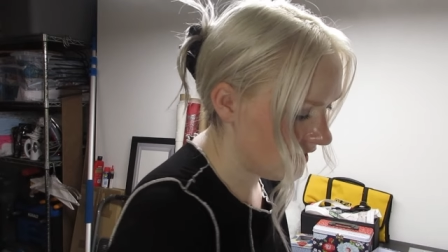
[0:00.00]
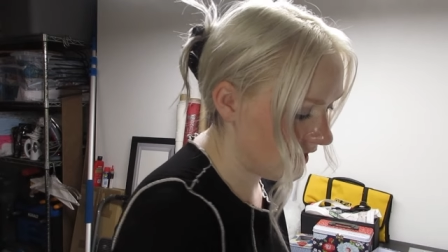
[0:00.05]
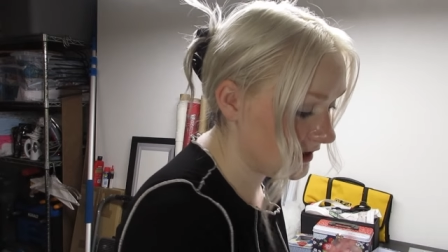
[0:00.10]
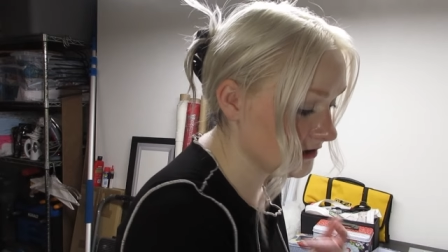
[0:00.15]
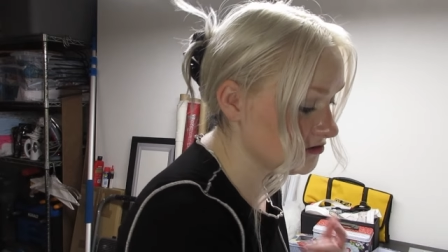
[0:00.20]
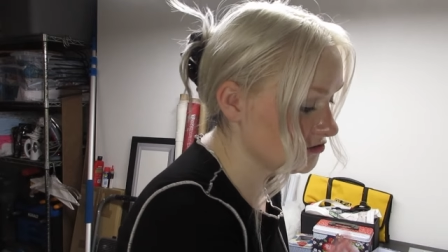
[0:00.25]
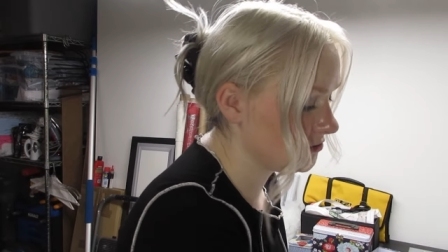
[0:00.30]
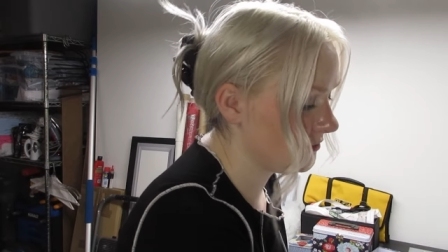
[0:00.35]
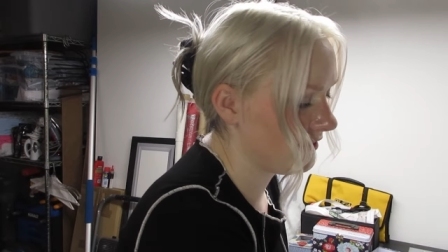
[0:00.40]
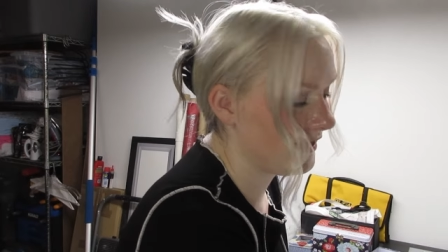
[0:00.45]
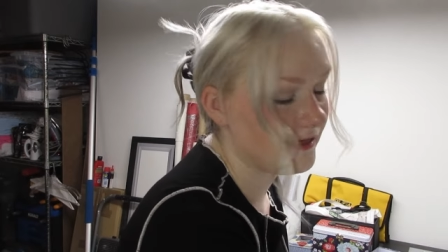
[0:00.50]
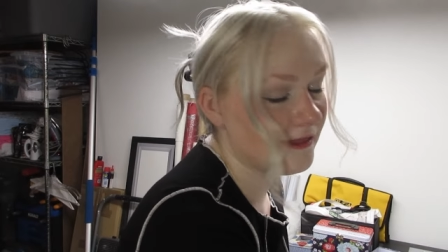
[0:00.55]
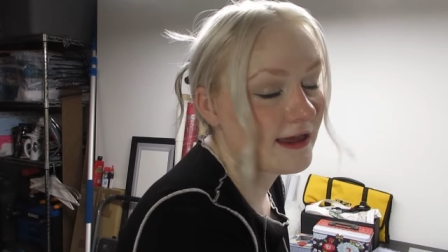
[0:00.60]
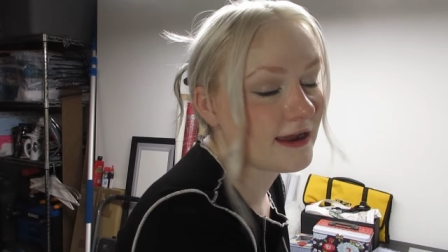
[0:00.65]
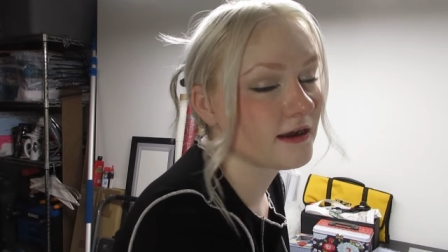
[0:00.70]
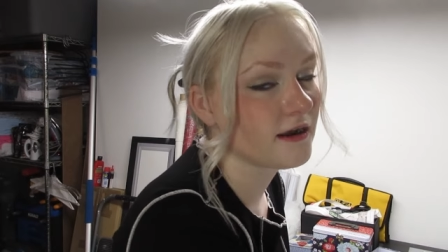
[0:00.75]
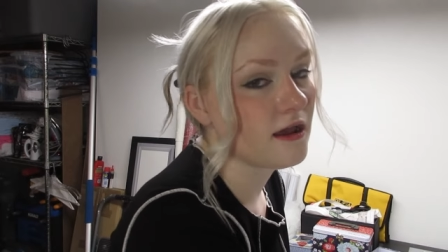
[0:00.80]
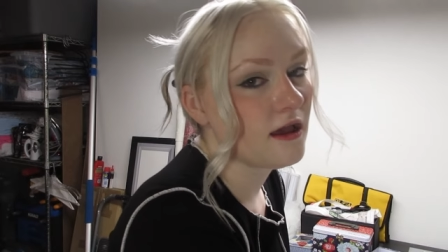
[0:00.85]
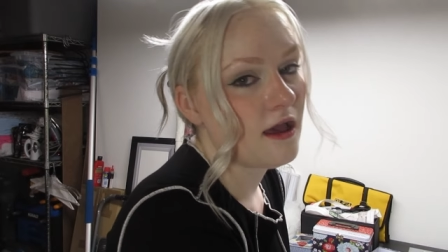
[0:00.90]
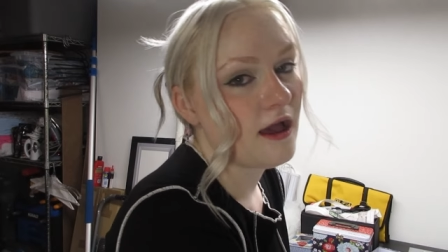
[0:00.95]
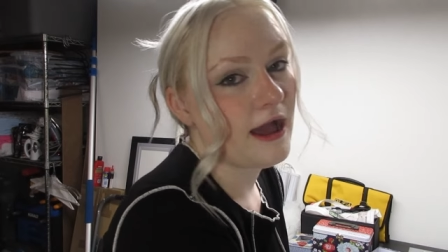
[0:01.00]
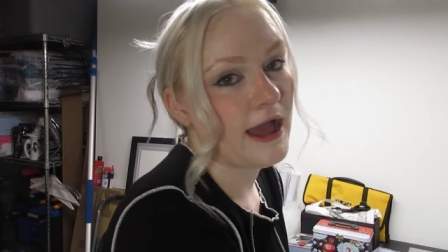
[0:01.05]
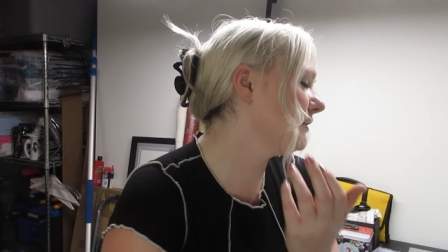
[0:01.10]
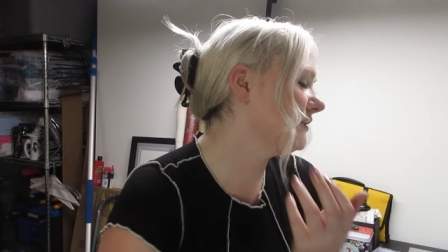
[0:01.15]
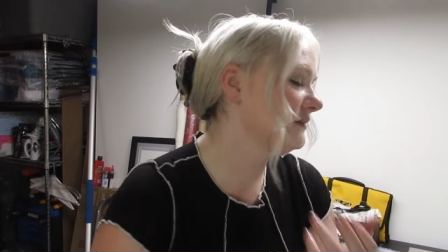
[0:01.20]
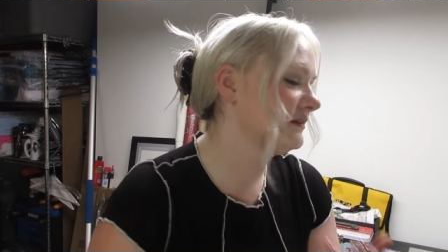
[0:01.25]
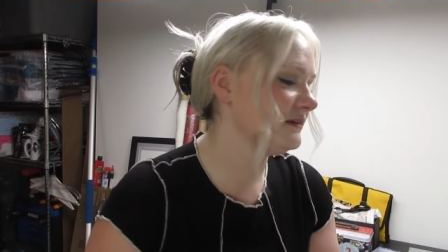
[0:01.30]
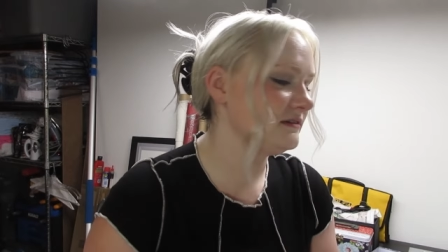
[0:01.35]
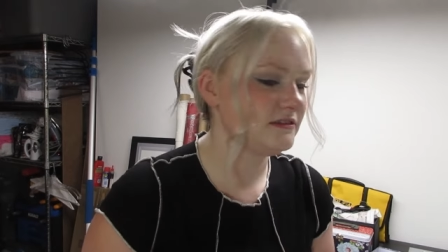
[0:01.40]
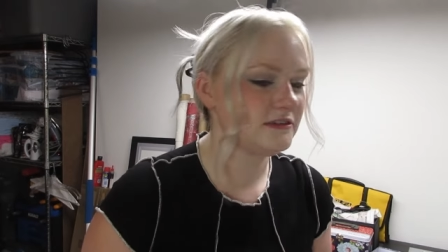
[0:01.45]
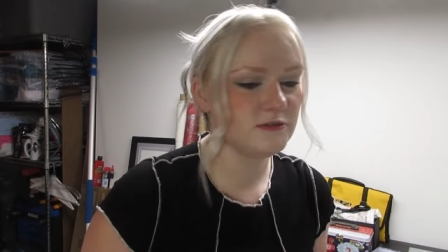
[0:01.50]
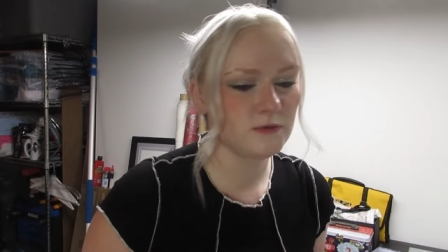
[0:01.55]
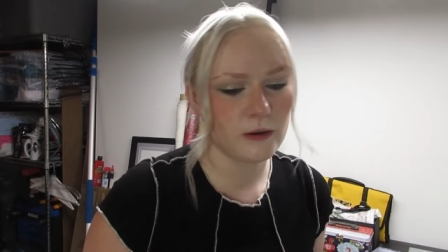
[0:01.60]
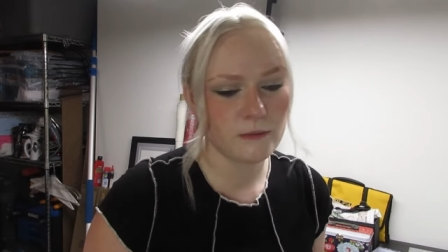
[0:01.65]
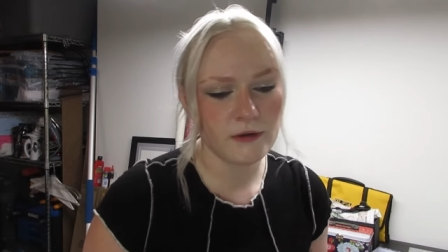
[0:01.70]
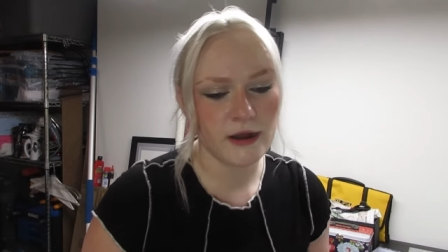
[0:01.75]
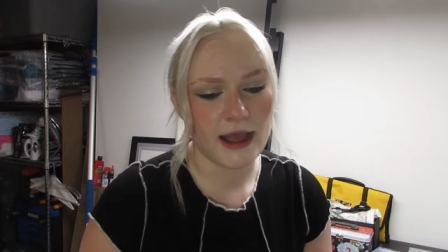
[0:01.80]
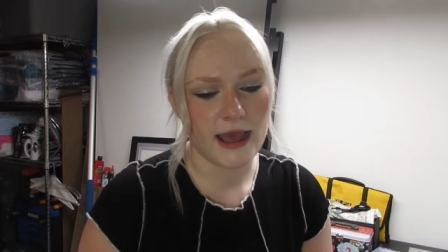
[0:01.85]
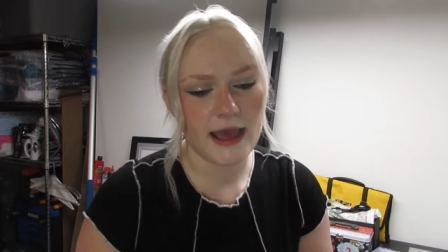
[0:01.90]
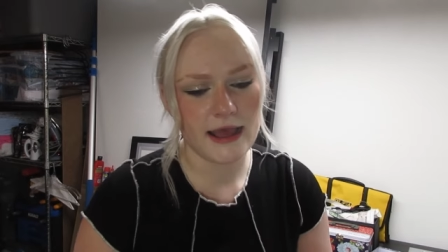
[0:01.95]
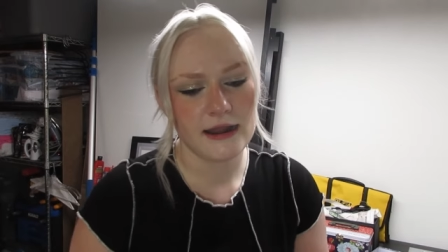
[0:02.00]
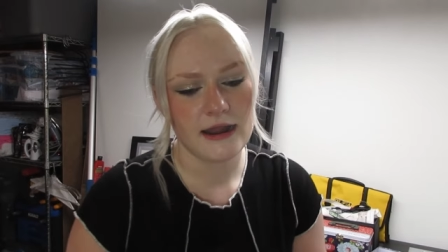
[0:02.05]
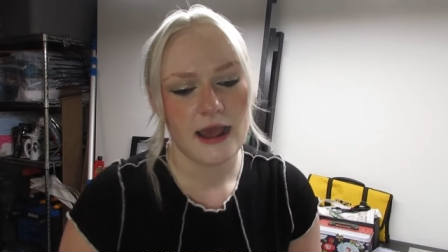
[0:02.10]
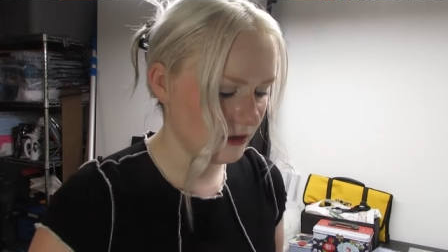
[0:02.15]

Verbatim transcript: I stole that line, but this is where we're at.